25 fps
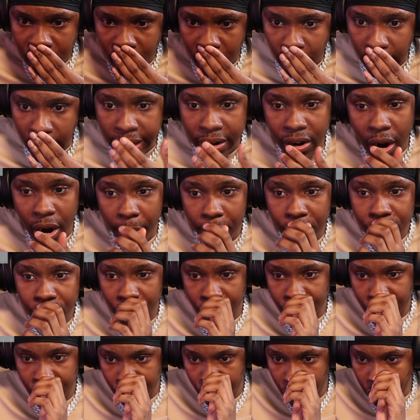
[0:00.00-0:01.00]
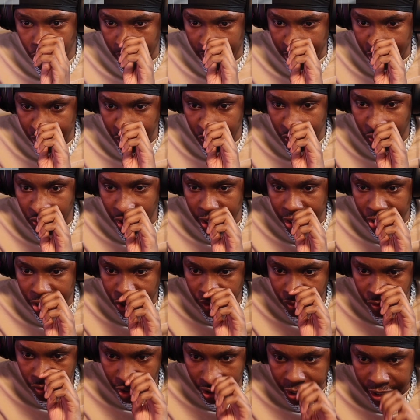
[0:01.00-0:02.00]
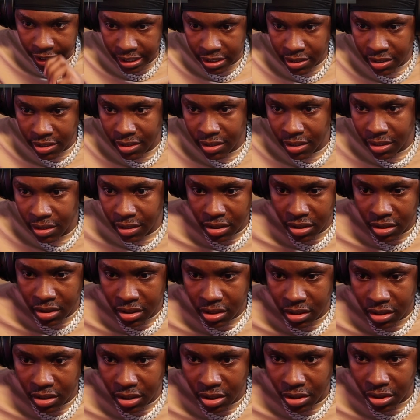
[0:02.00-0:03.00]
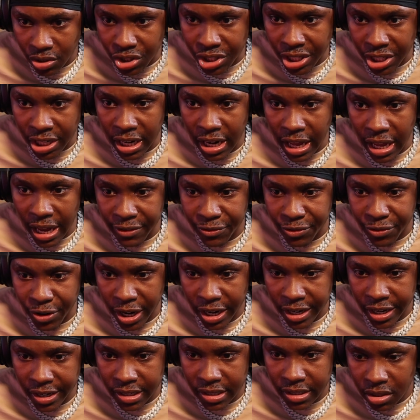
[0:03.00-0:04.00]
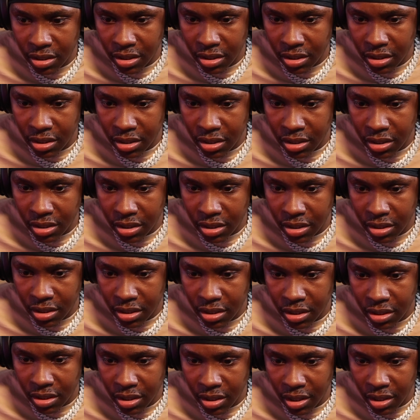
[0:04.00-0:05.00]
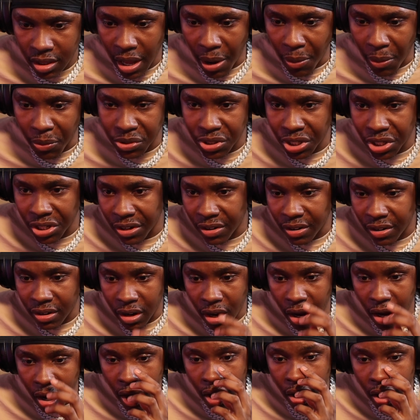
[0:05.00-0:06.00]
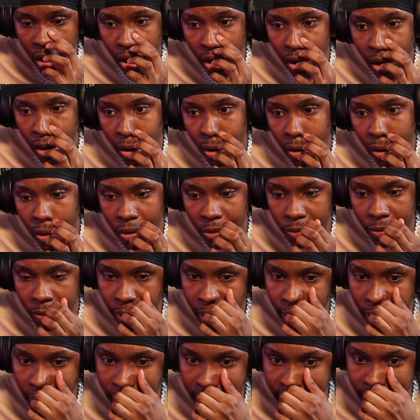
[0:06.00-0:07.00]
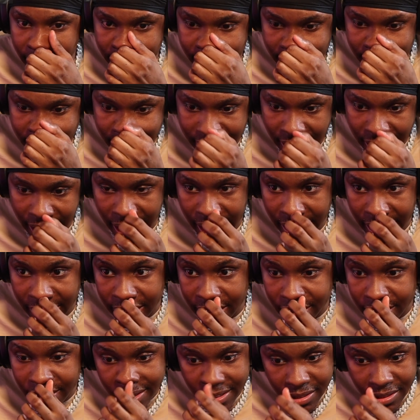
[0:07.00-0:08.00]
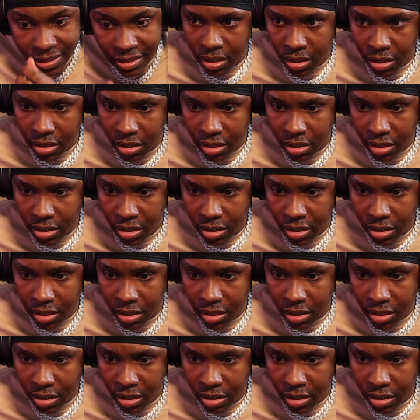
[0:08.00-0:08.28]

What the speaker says: All right, come on, JoJo. You've got this. You're still alive, right? That was a... Oh, my days.